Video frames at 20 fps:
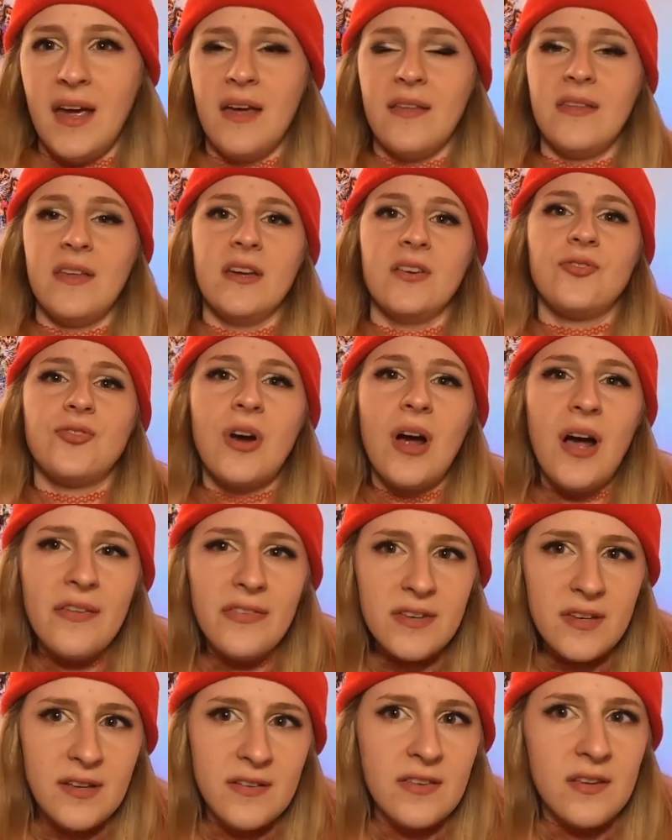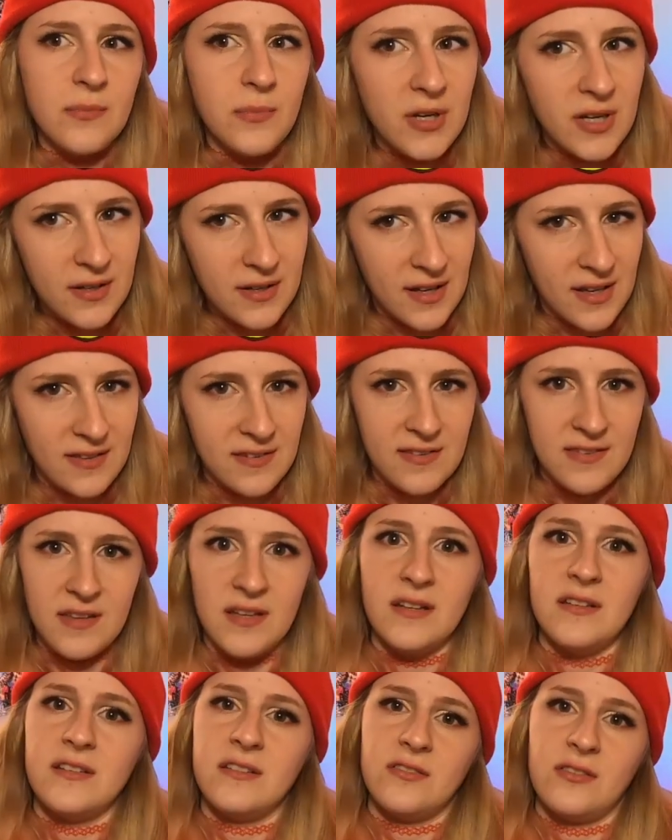and the atrocities committed against
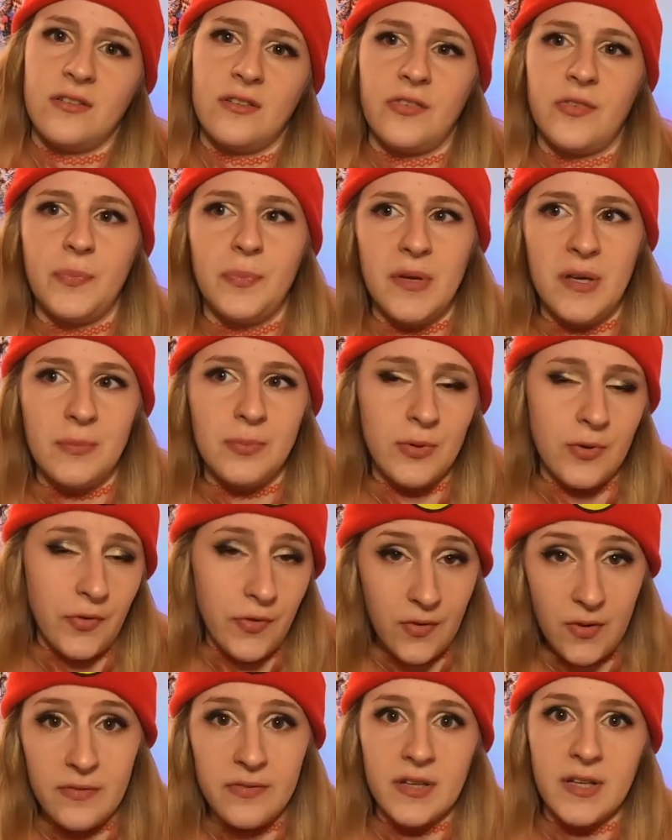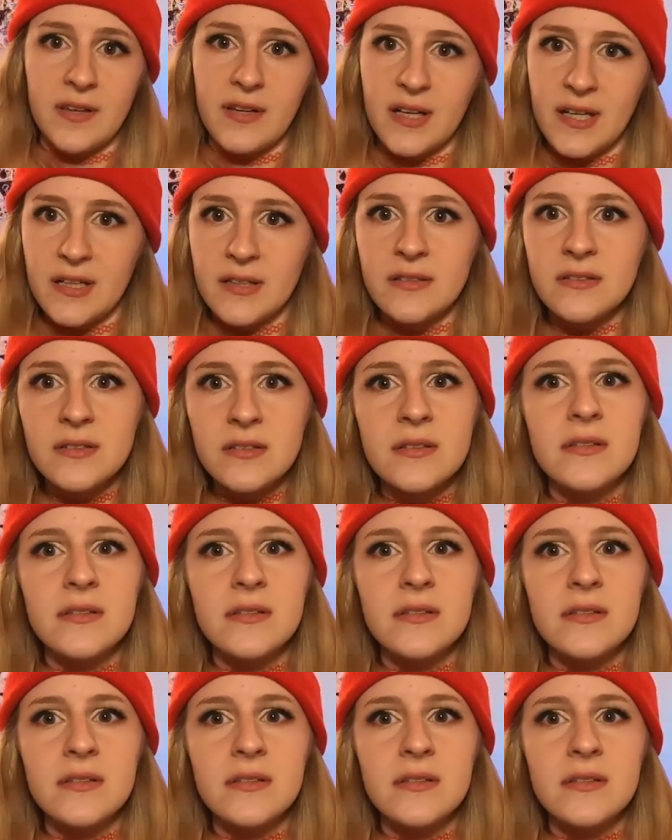the indigenous peoples living there.